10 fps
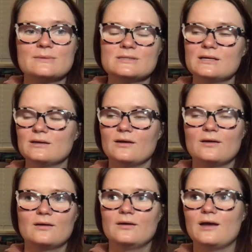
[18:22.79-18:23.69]
It's like
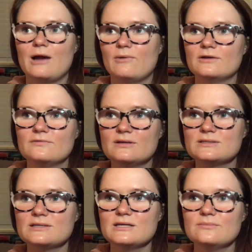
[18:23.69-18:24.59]
I want to fall
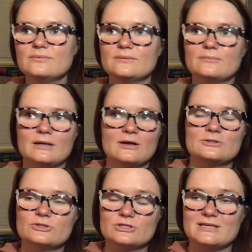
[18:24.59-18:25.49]
asleep but I
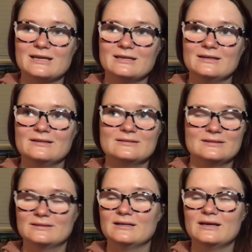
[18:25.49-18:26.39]
also just can't. And